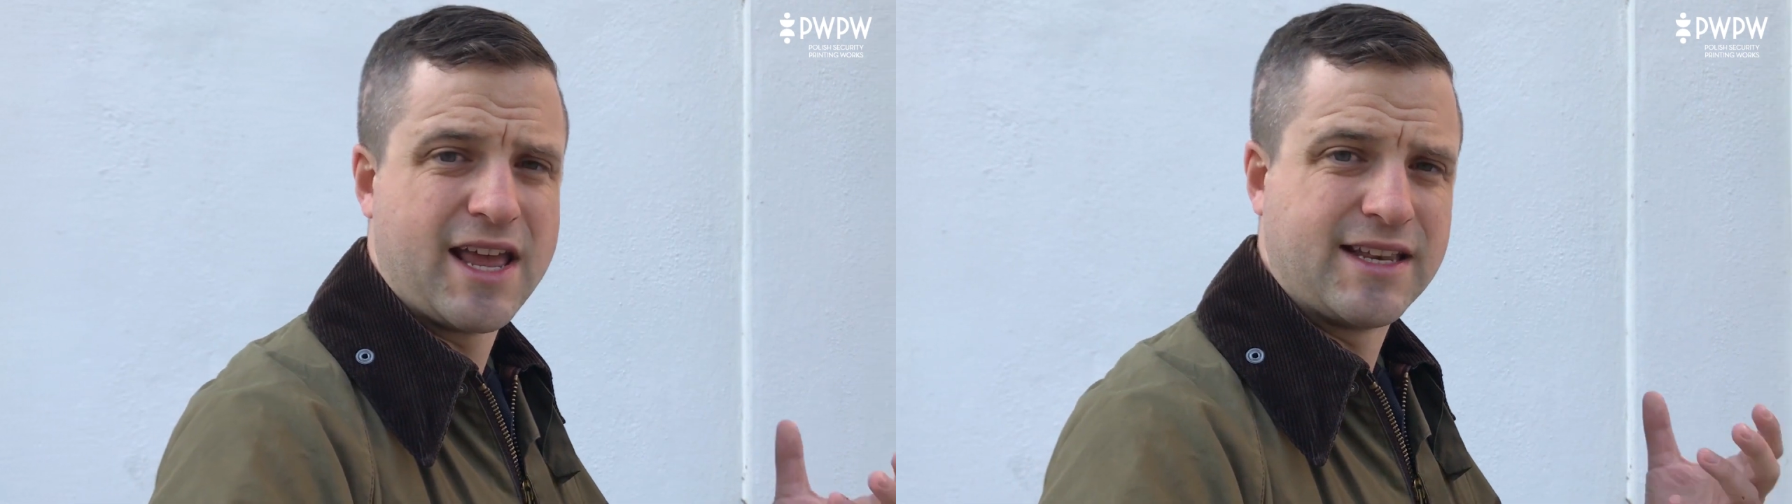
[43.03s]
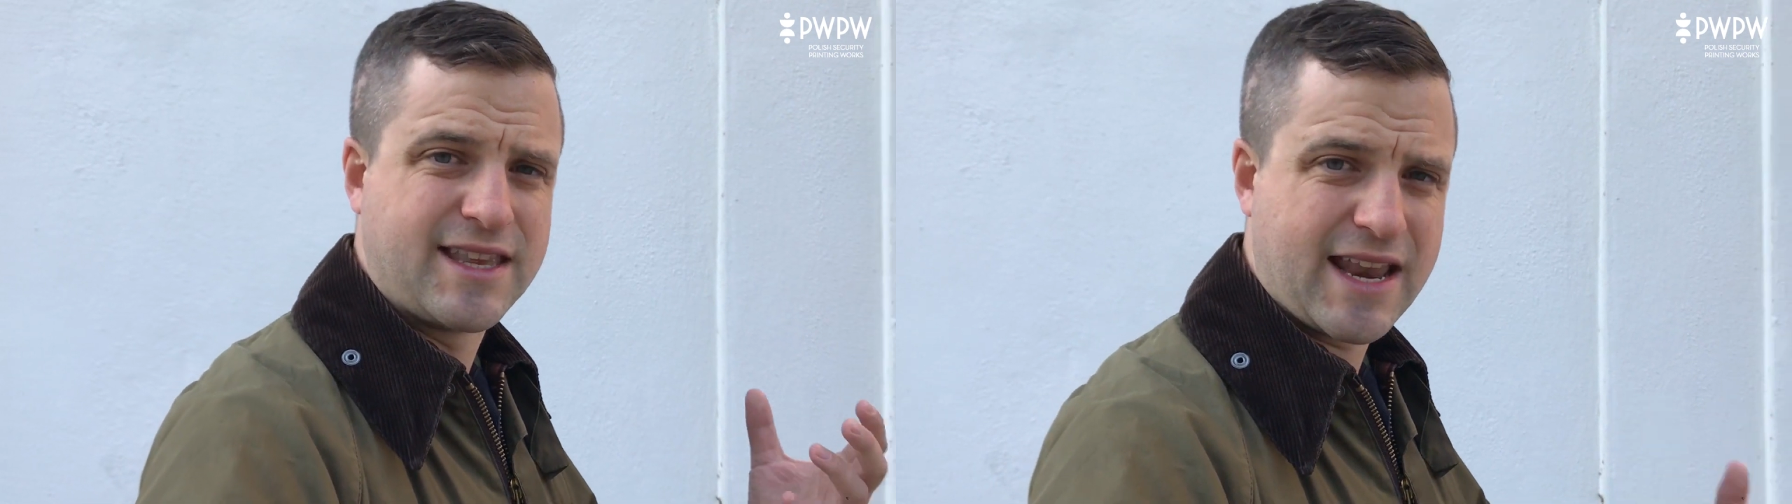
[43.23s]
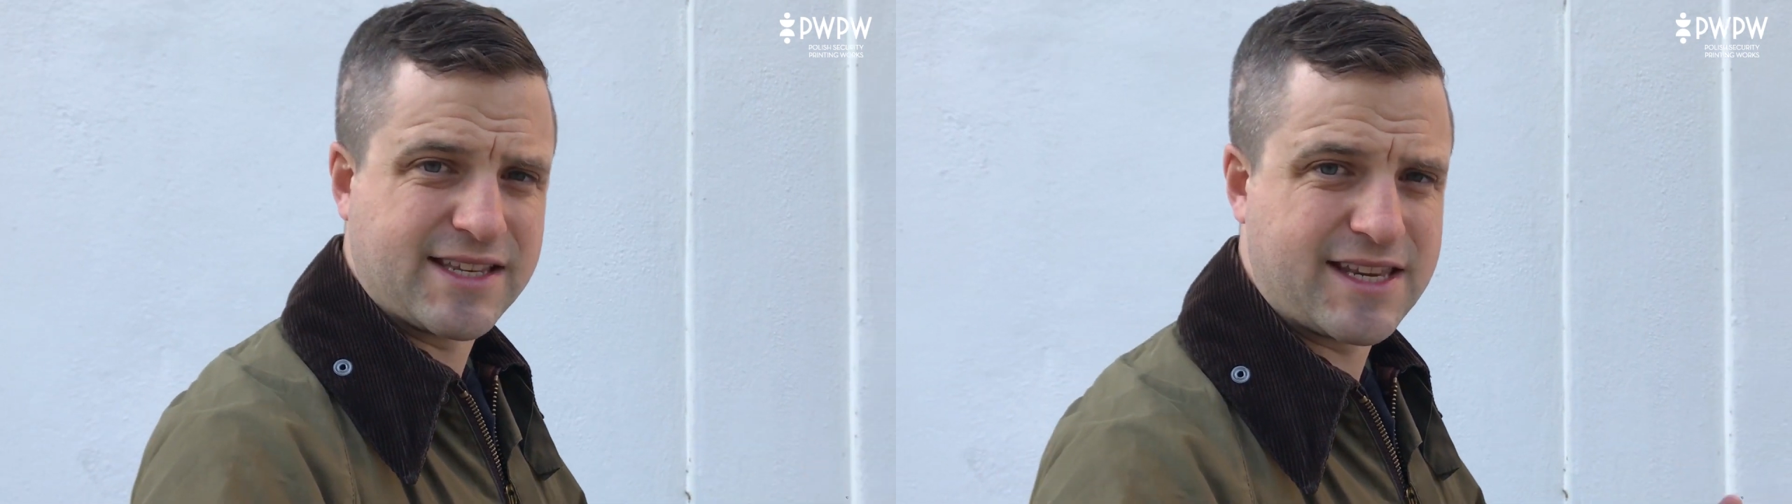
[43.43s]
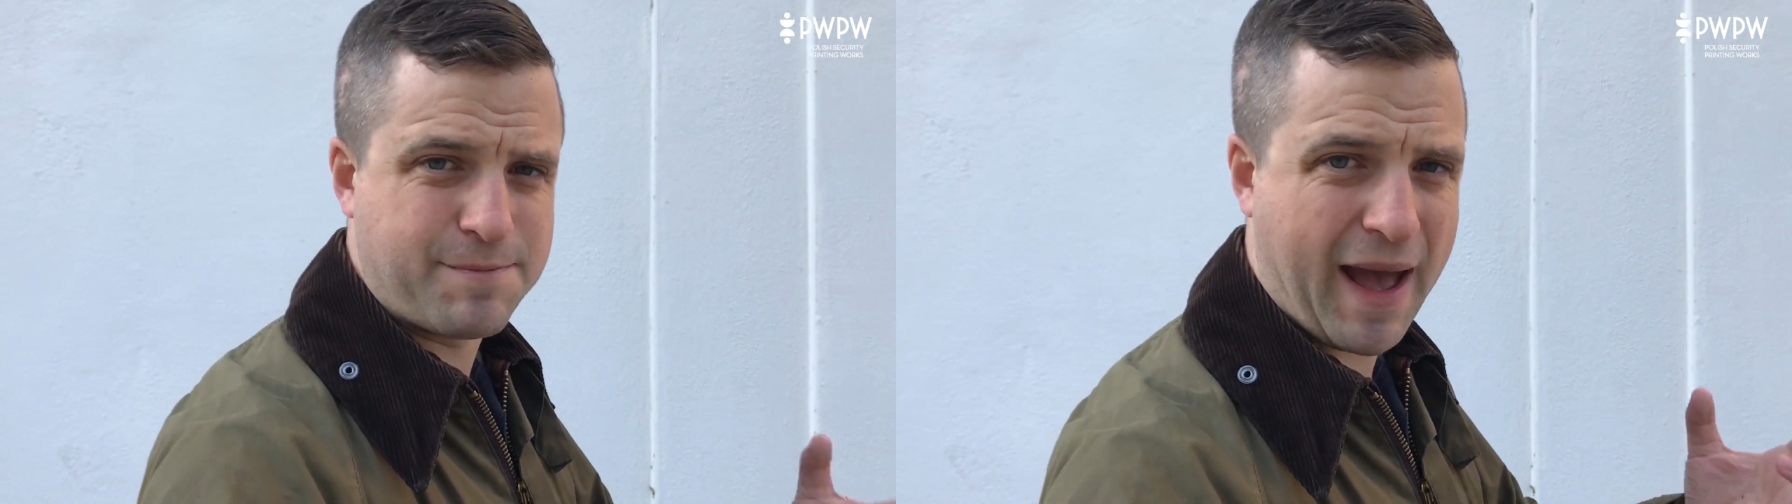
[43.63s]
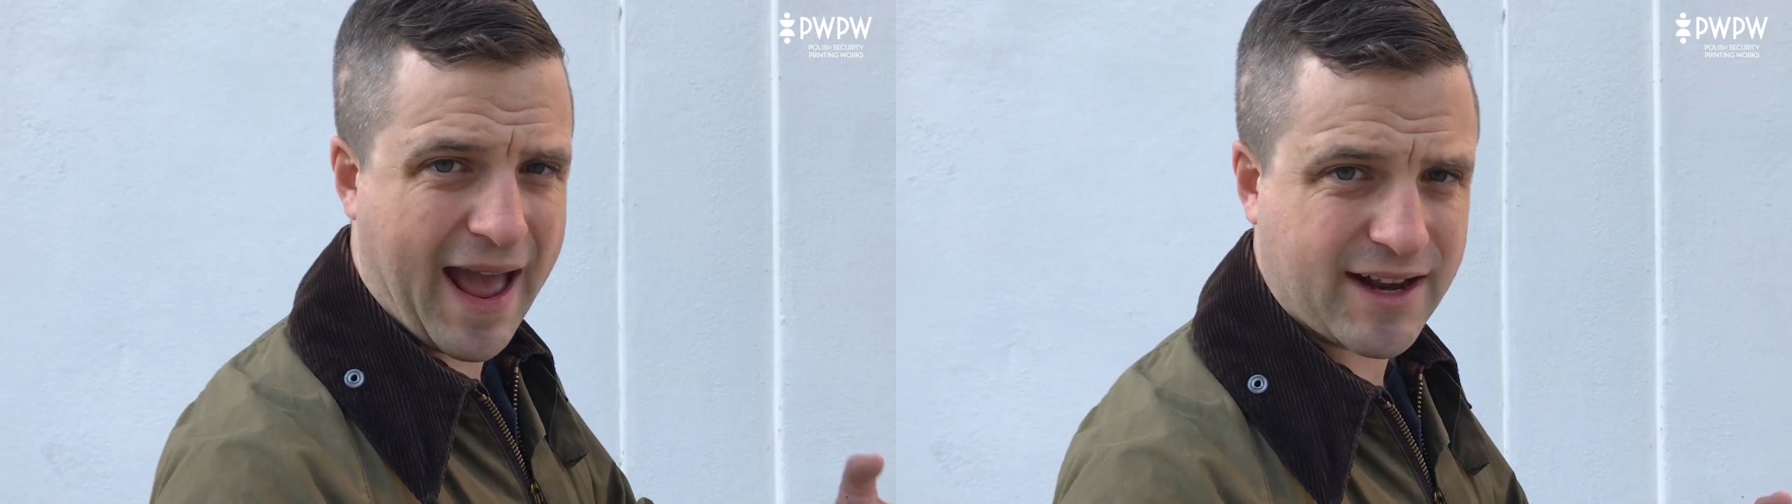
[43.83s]
densely
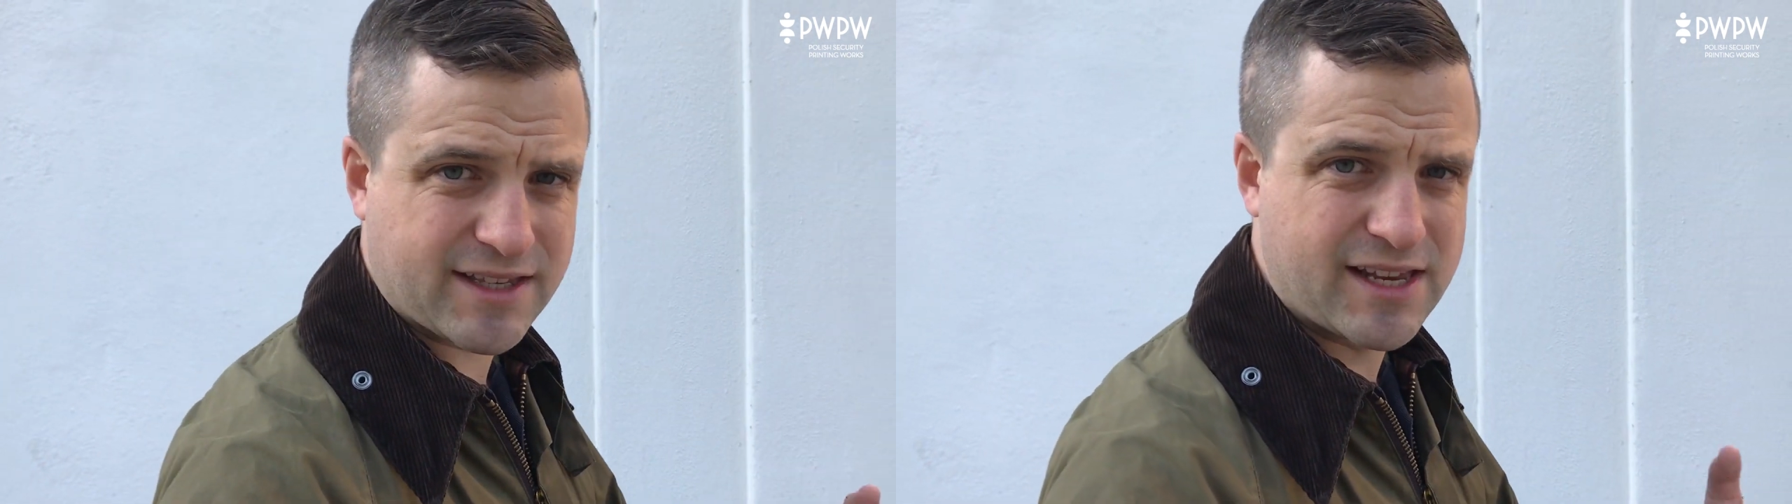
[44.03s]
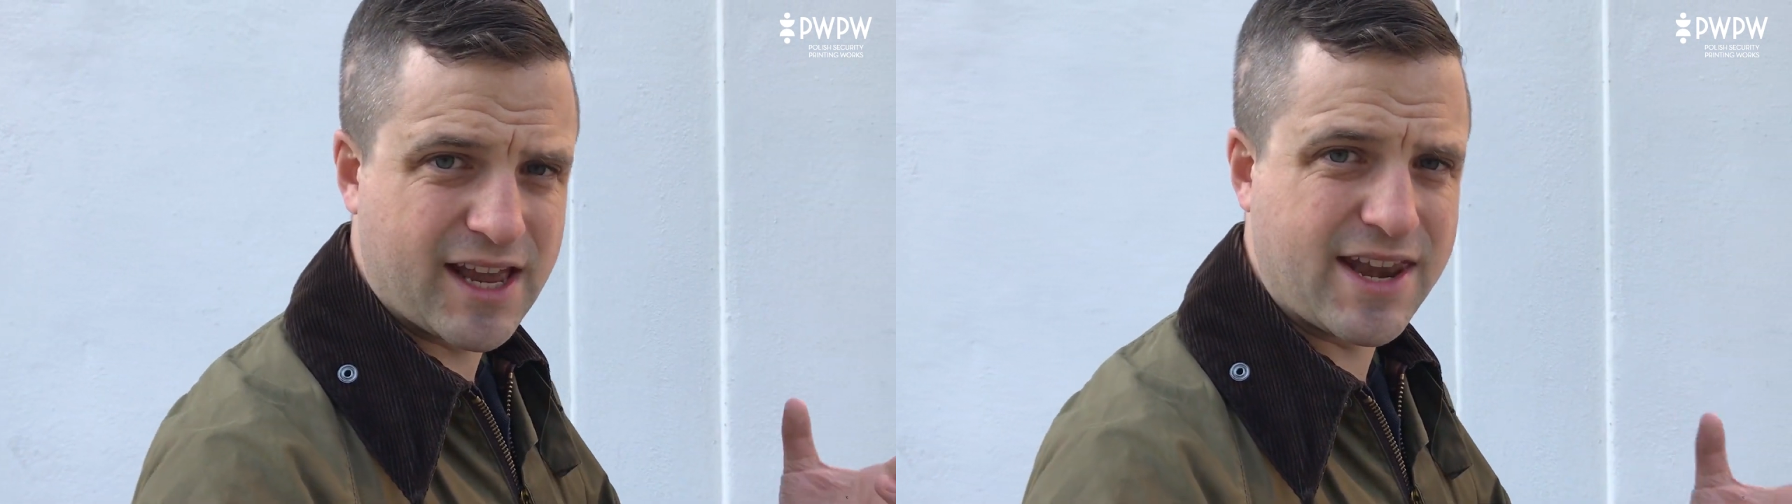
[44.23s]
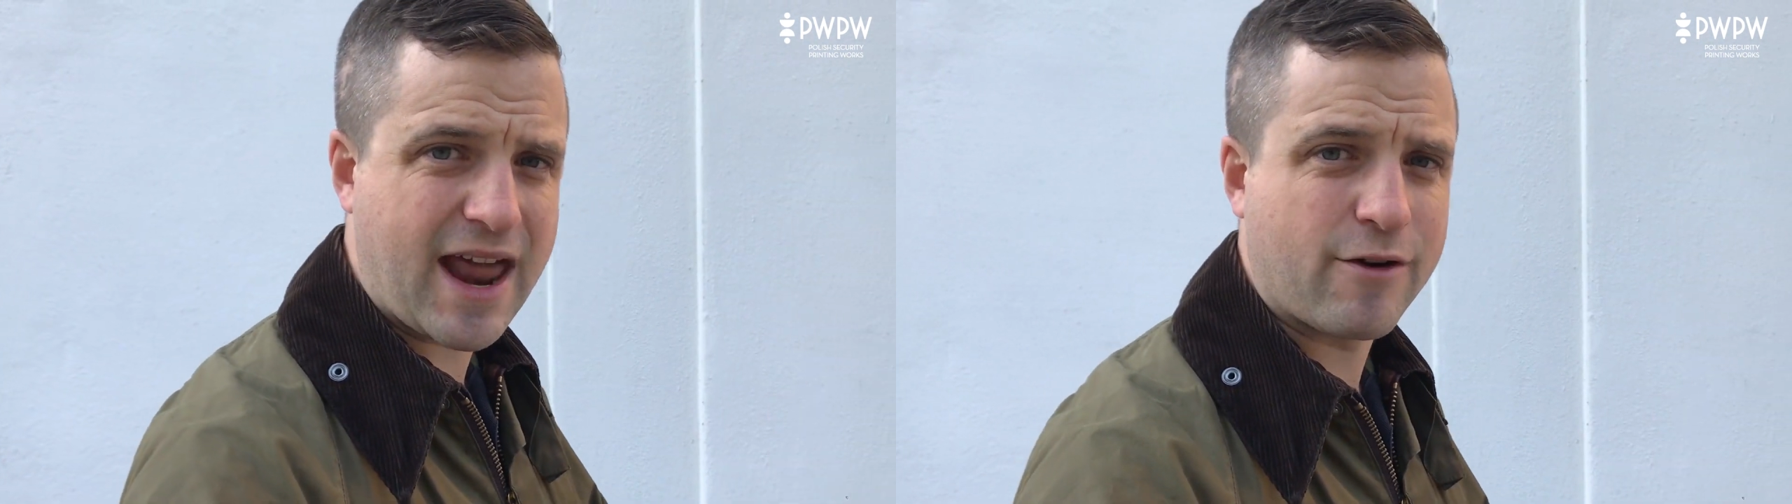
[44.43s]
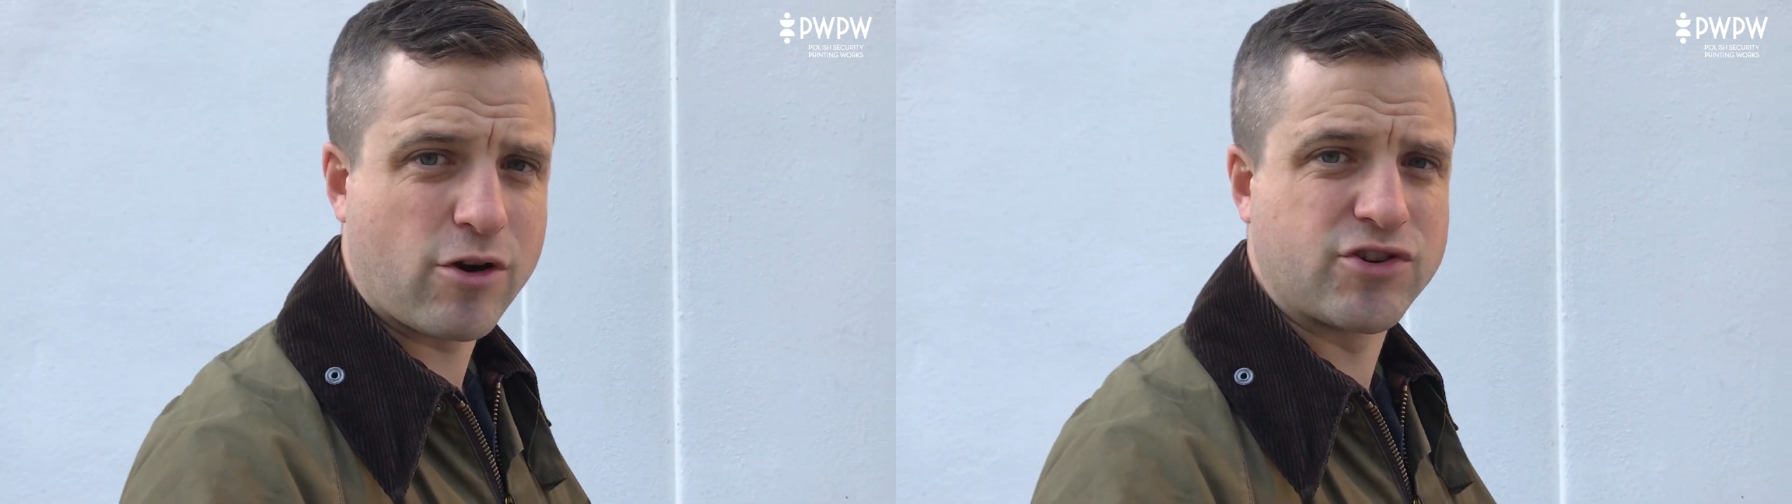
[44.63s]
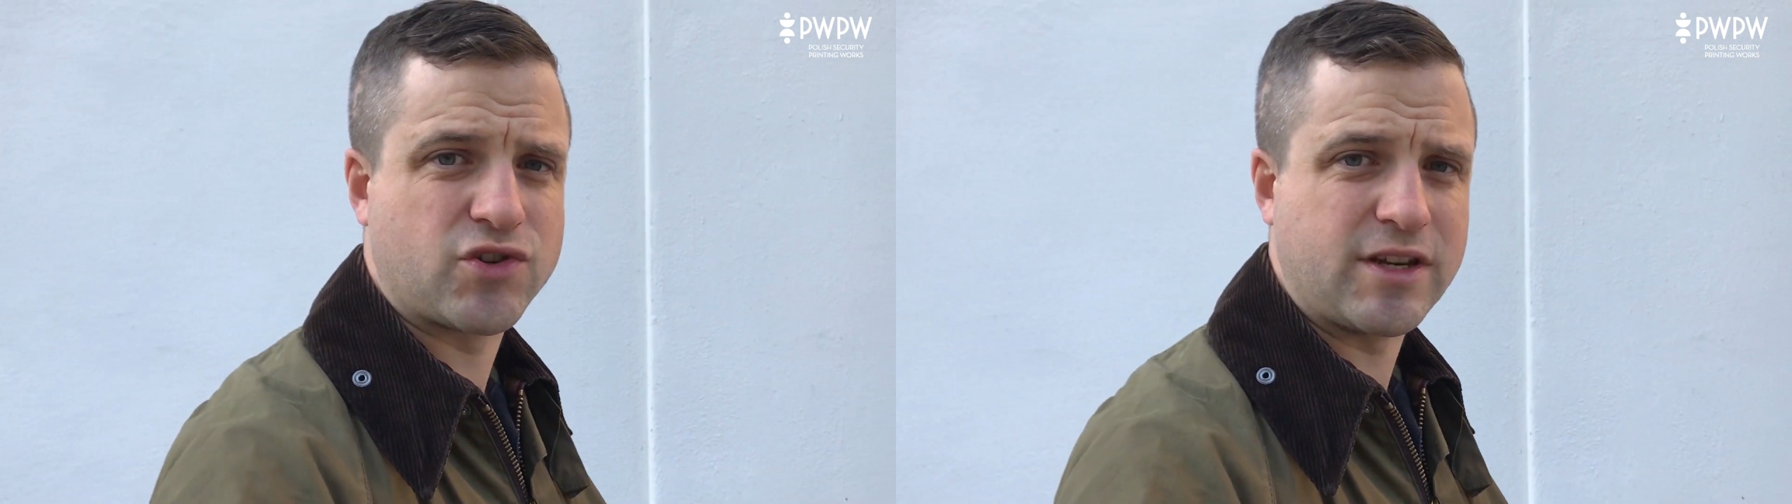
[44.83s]
packed, and narrow
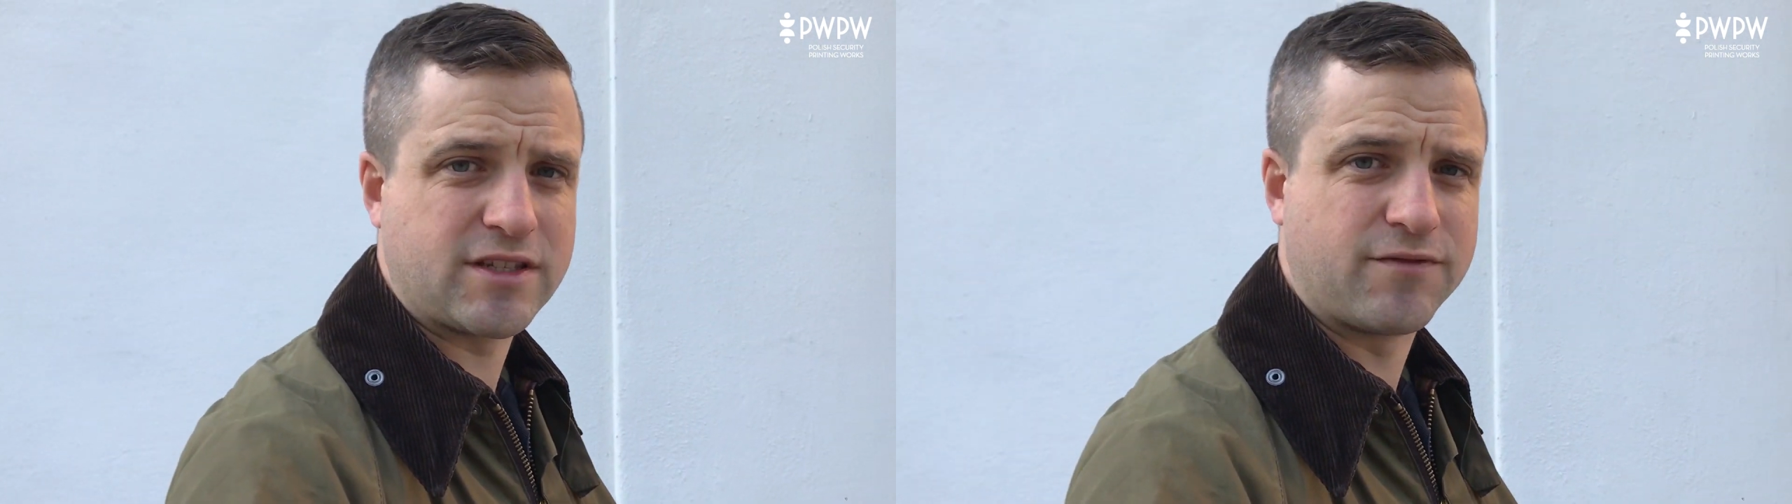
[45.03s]
streets